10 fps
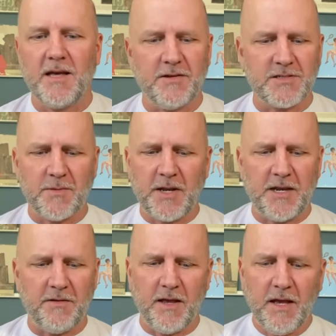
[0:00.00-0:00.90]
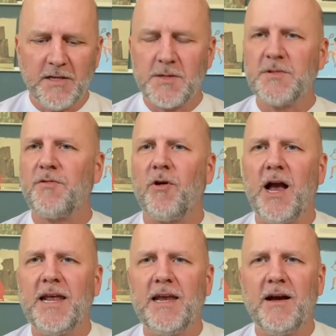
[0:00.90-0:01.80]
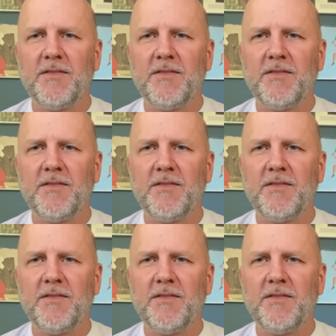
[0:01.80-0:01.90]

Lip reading: There's so much variety on